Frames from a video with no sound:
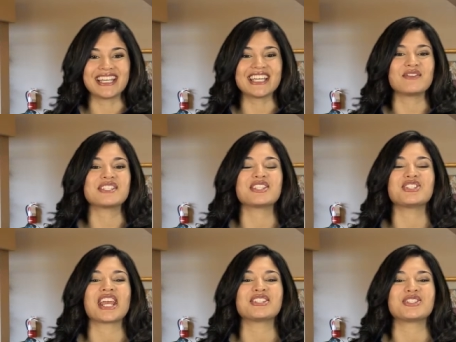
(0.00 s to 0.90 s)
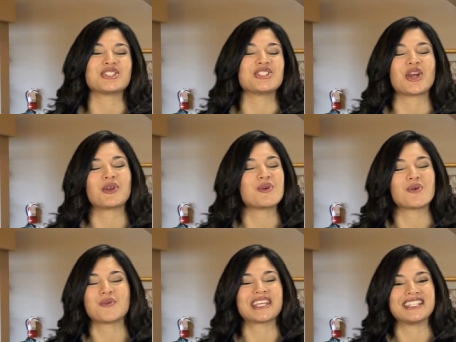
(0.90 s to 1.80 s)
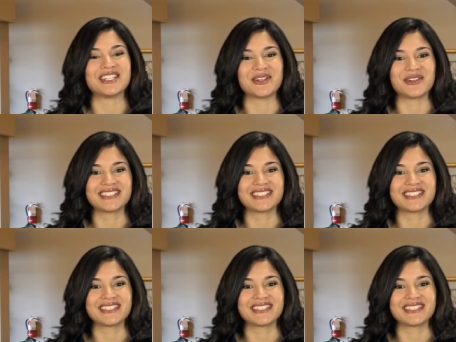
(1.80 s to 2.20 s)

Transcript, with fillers: Give us a chance to show you what we can do.